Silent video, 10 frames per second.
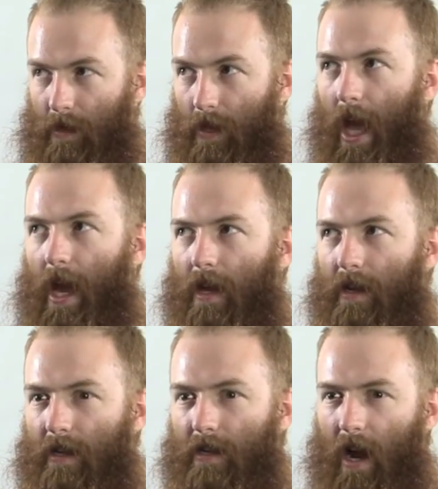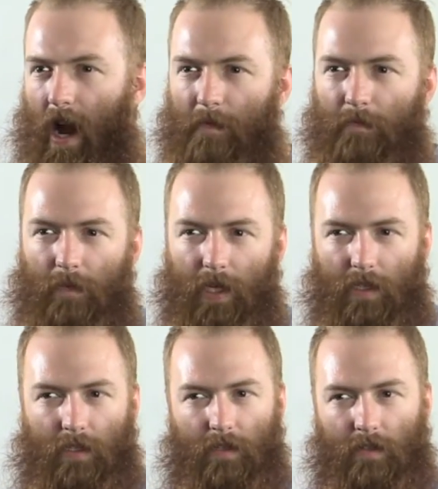And I'm
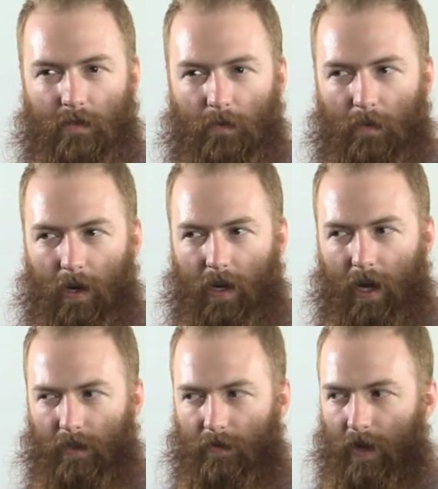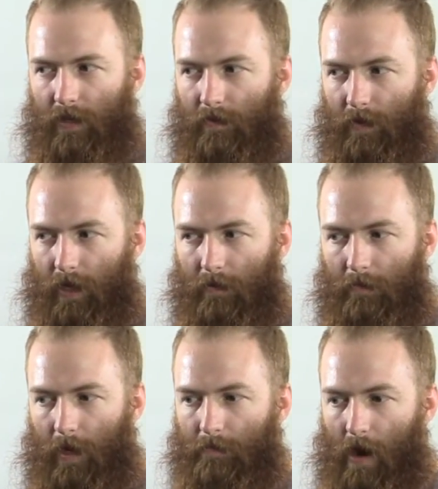considered as a like a
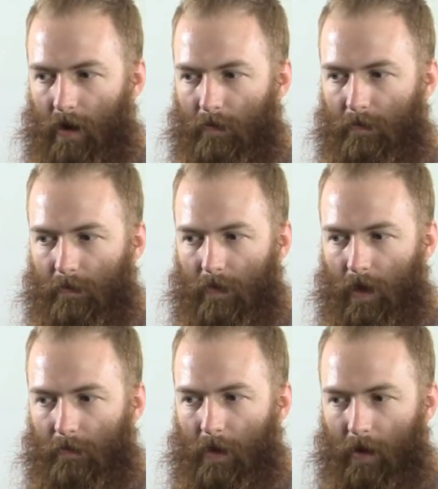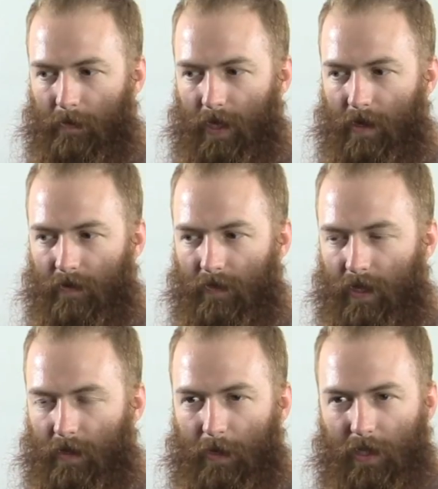bottom, on the bottom side of it,
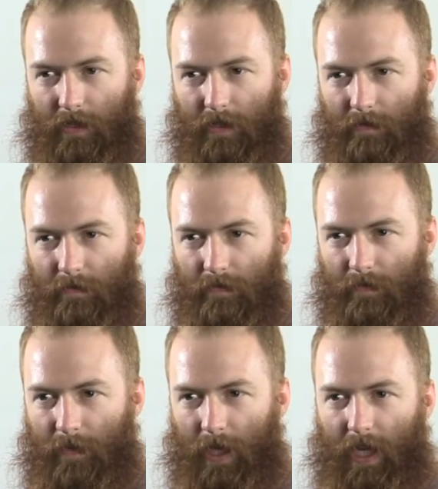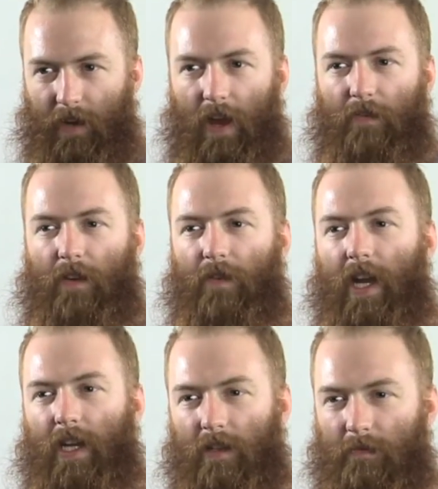a pisser. Like if I
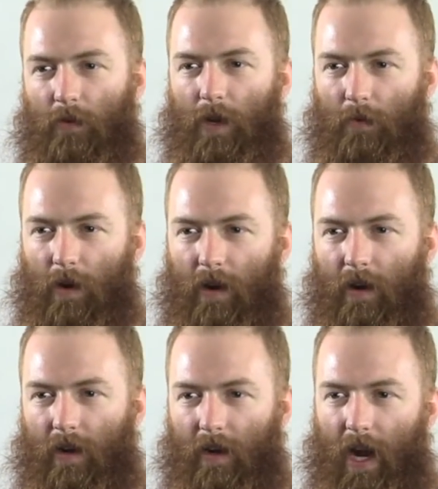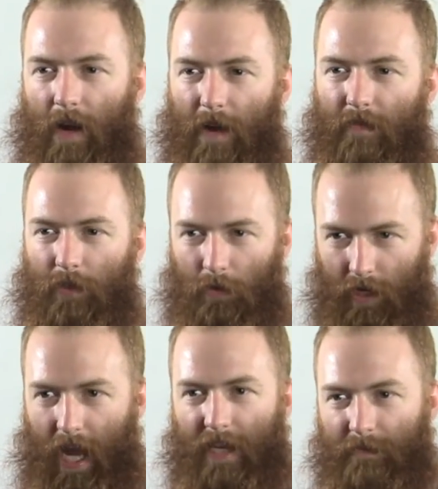get to the point where I'm having this
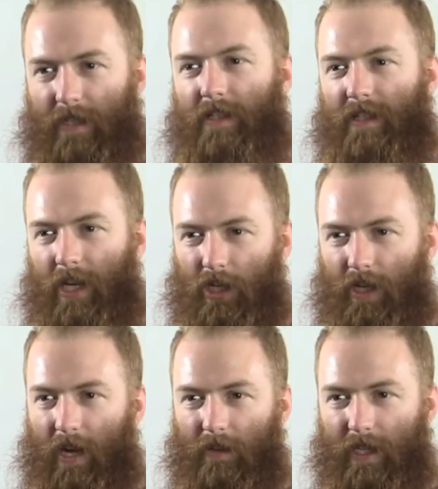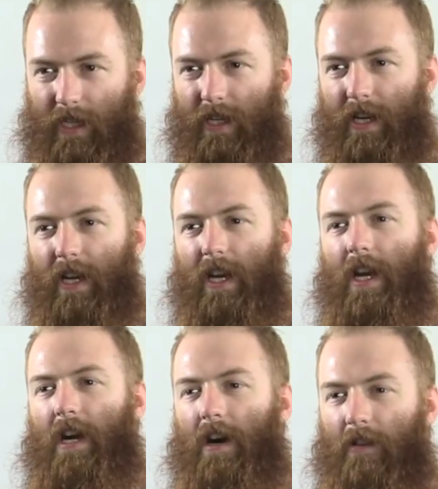orgasmic sensation anally,
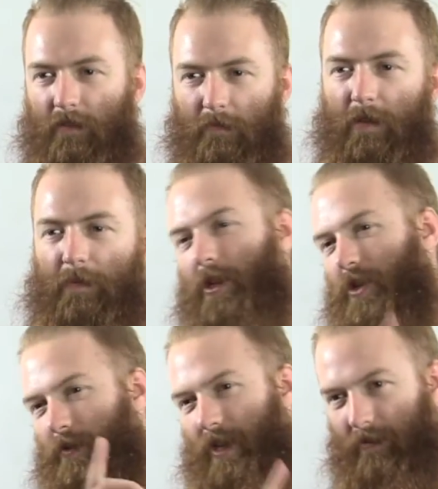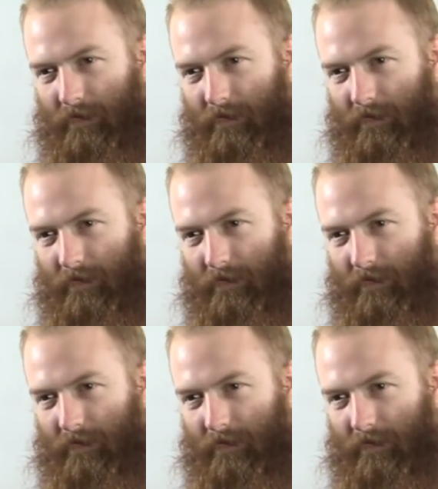a little bit of piss shoots out.